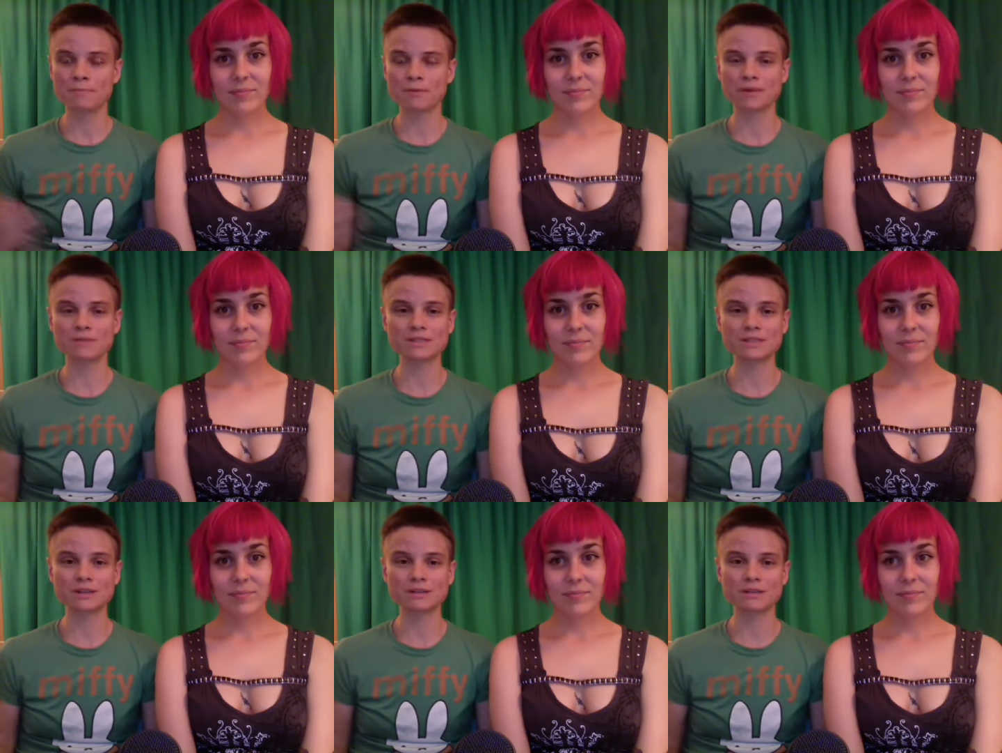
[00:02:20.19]
Speaker 1: We have to
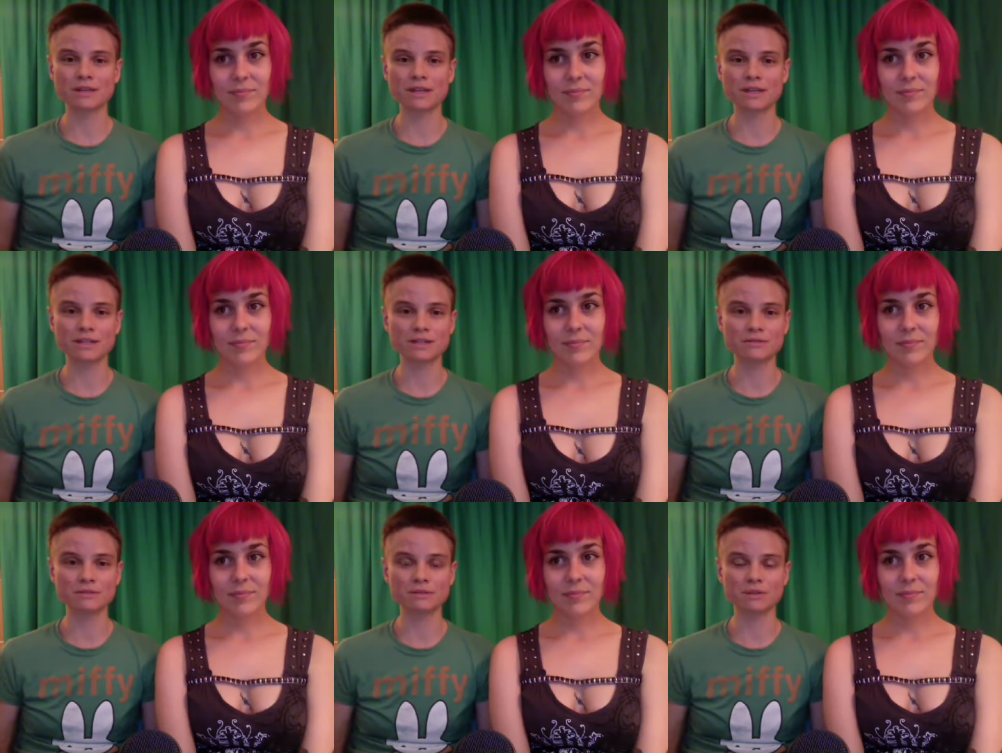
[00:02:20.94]
start thinking
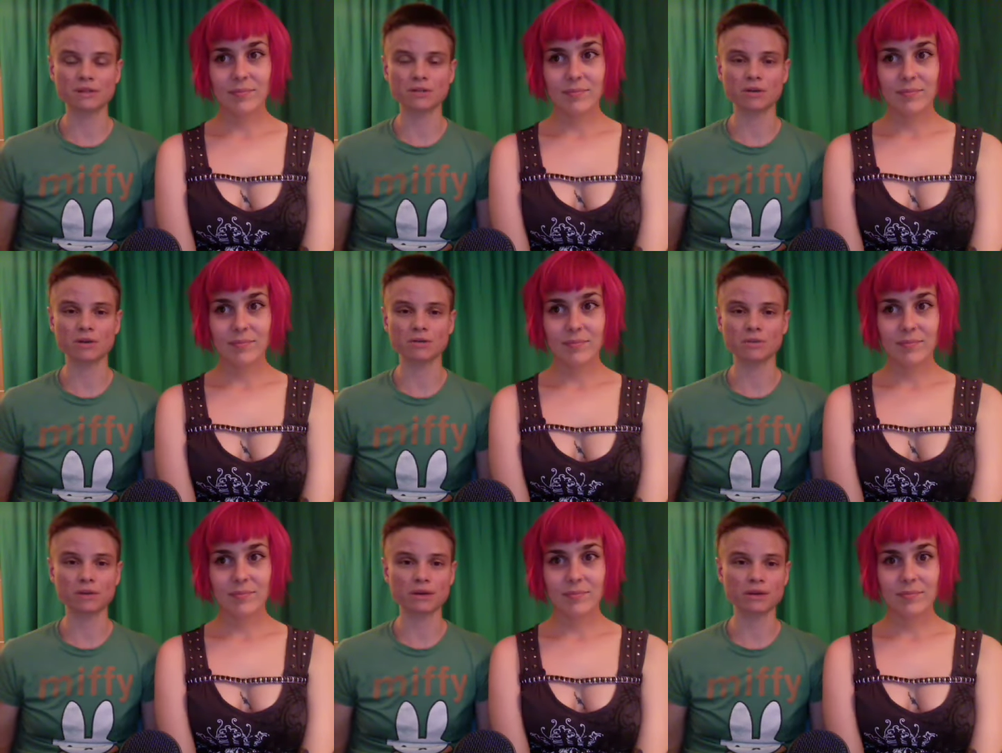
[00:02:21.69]
differently about
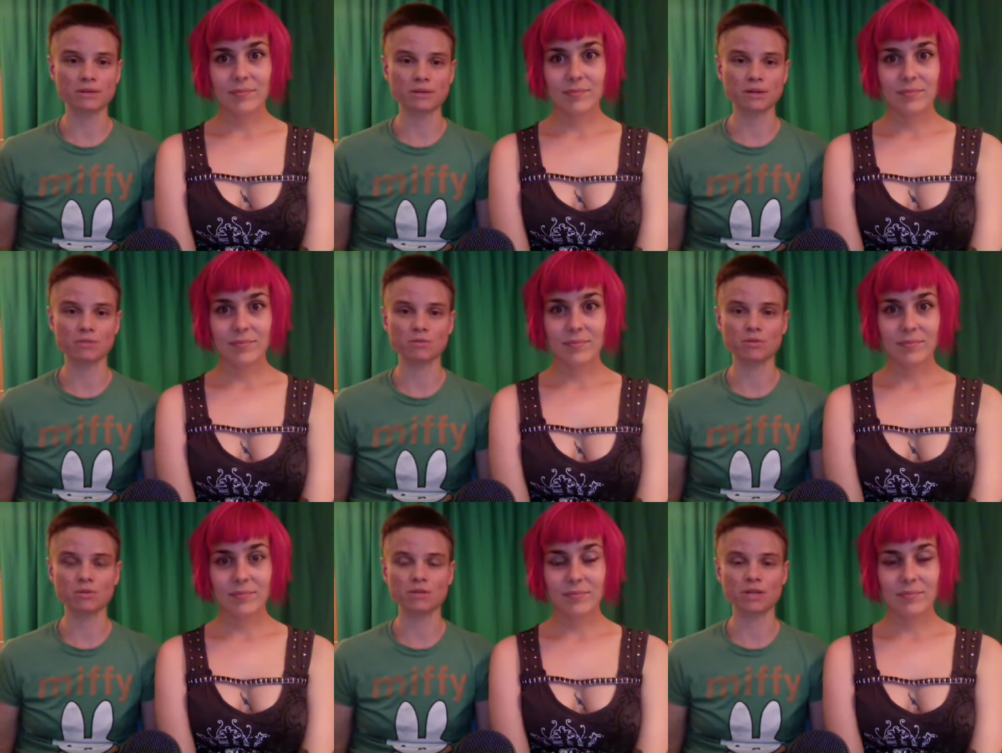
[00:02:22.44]
the way that we
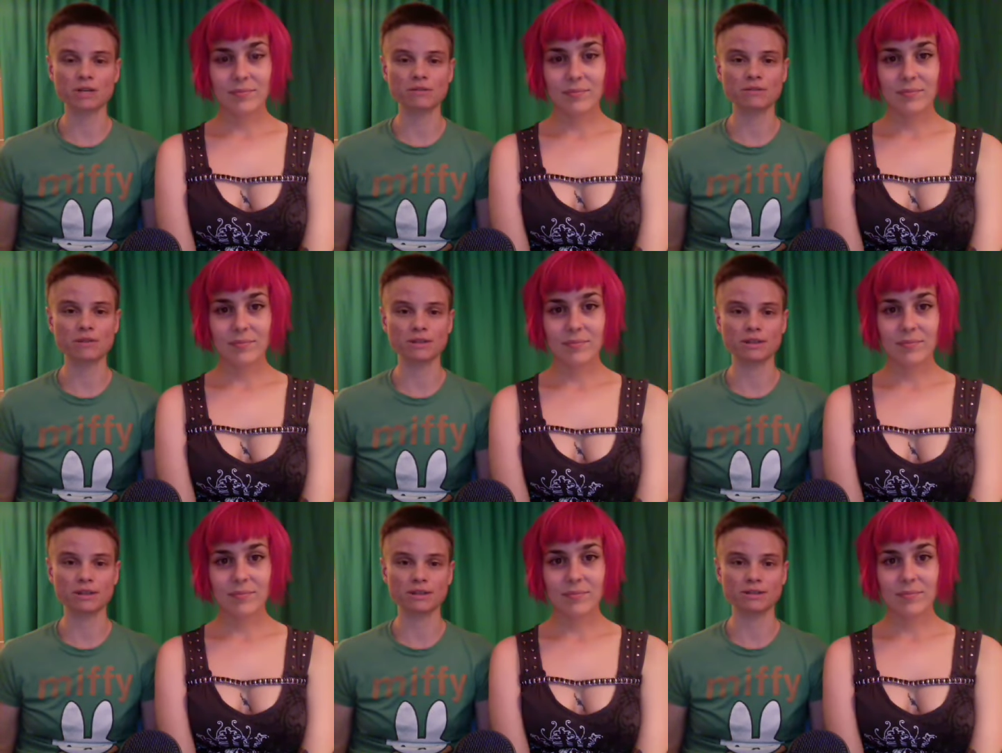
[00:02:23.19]
approach
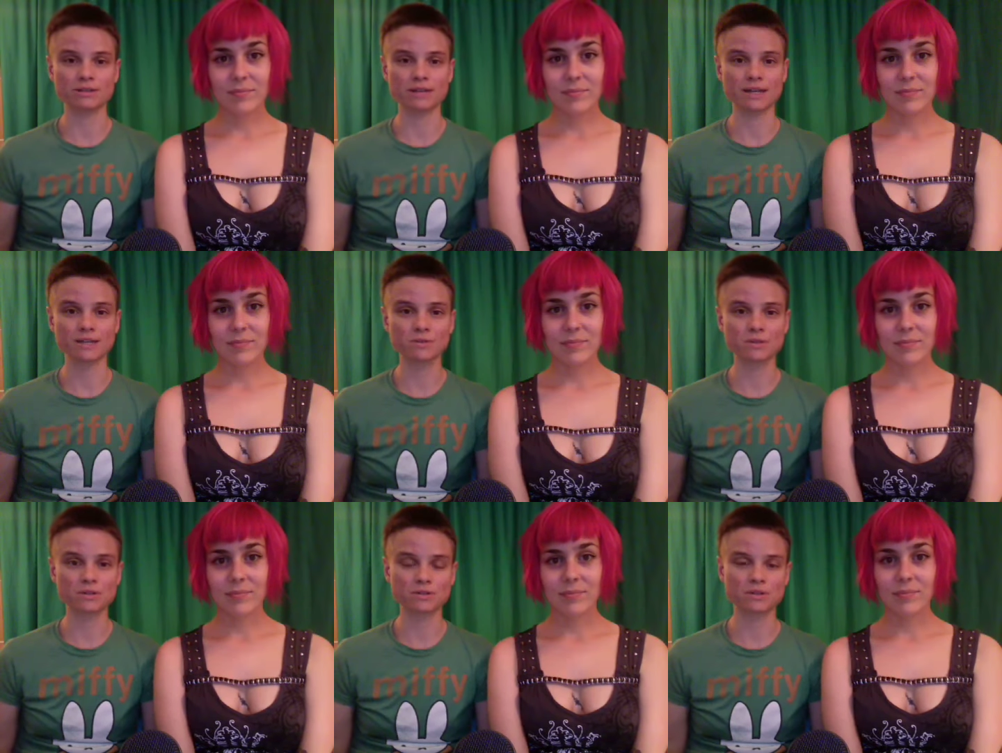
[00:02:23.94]
everything. That's
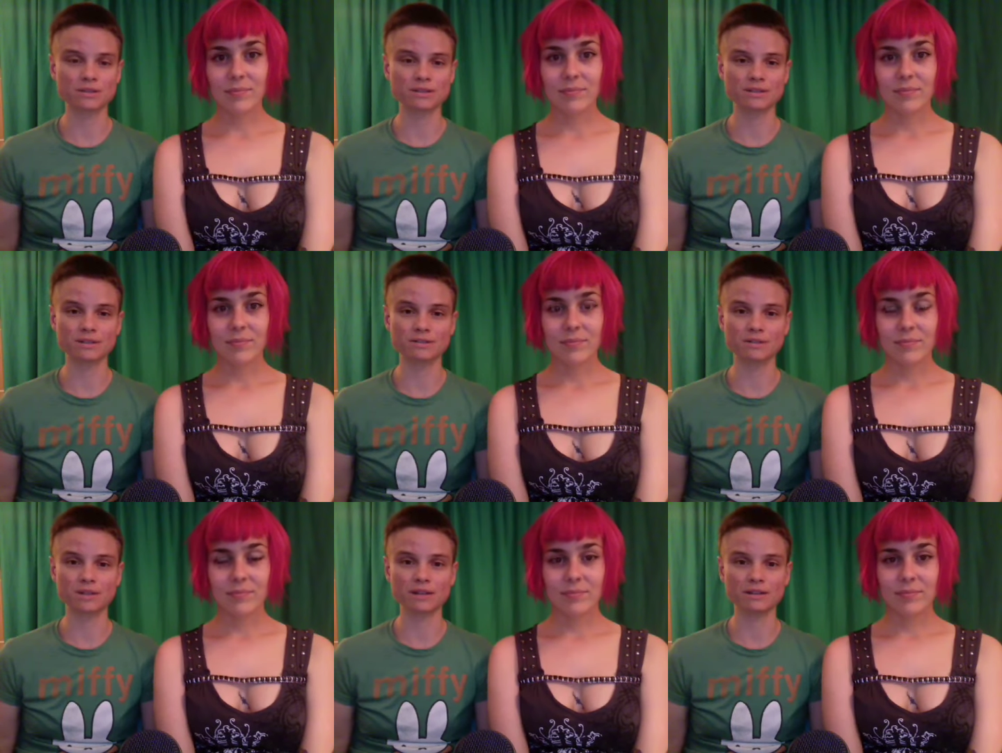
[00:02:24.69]
what transcending
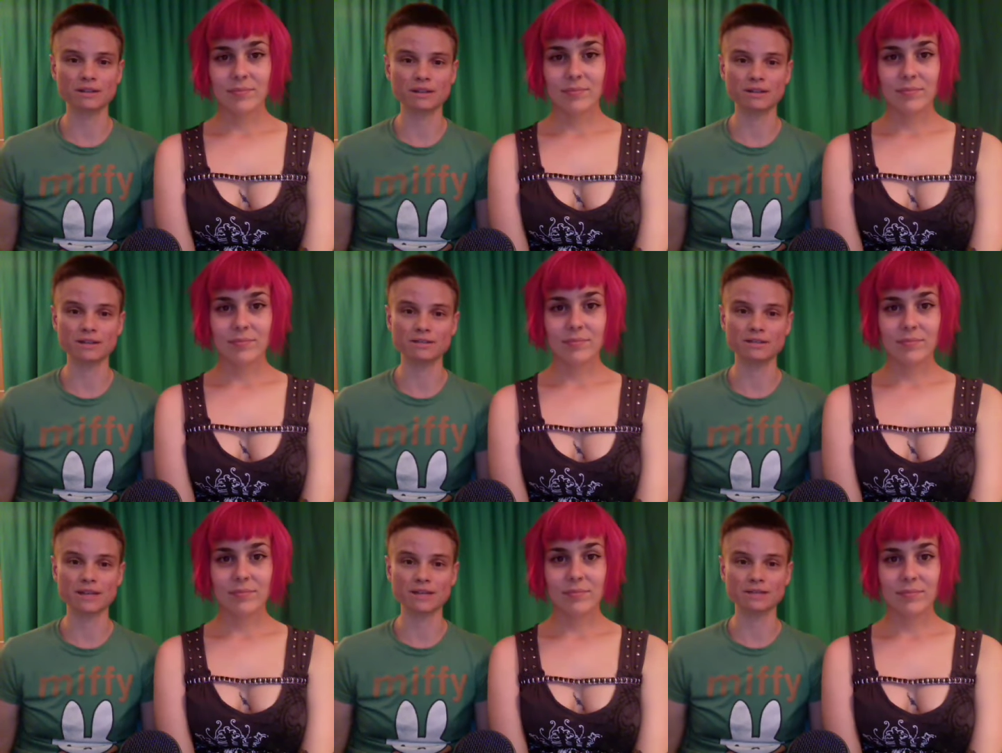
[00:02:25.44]
reality is.
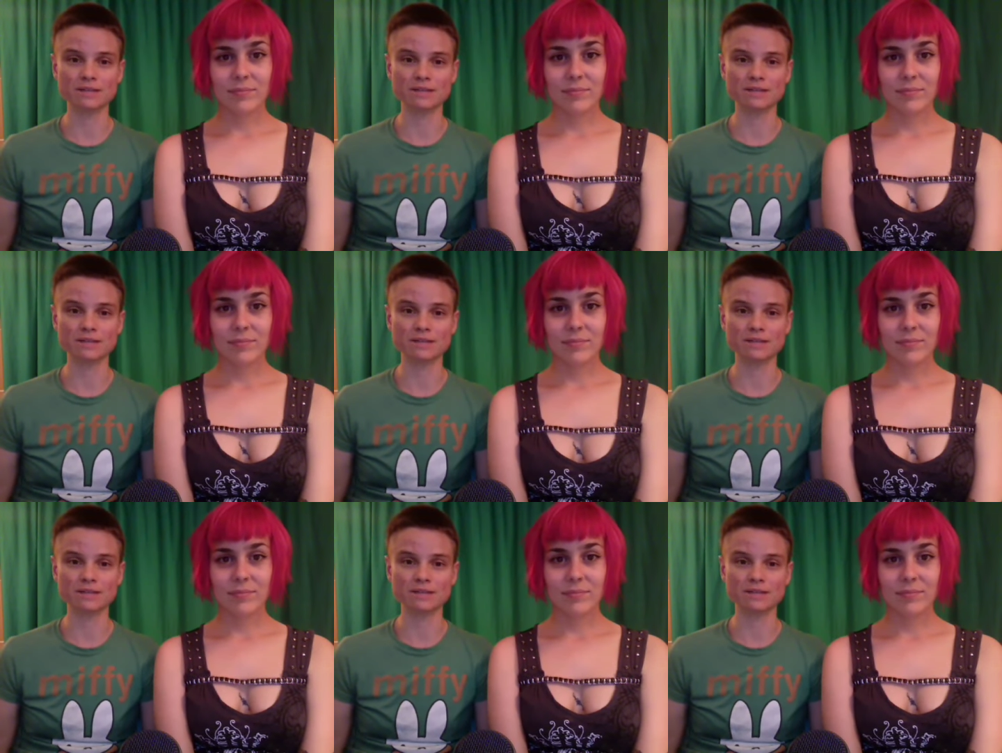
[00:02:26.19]
That